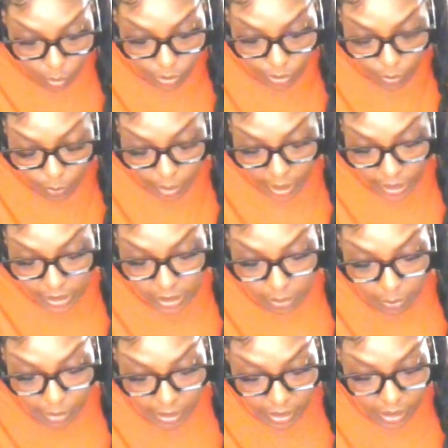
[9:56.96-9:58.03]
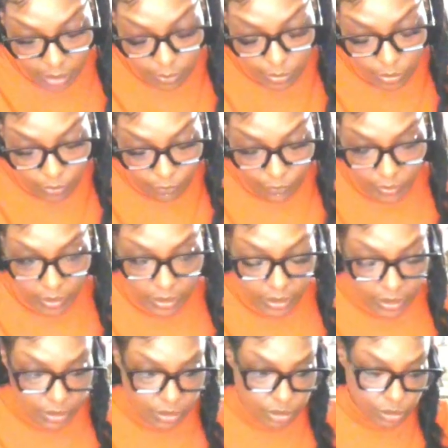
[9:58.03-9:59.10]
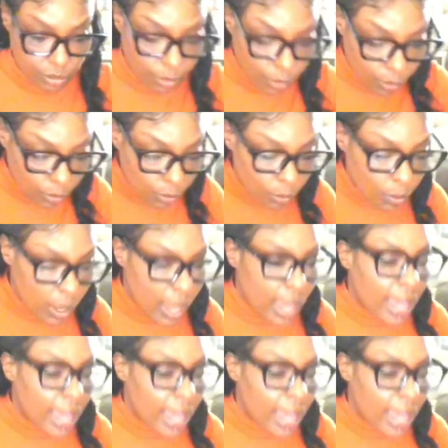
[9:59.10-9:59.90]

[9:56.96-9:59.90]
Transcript: On the way to meet them, you'll feel it in your soul,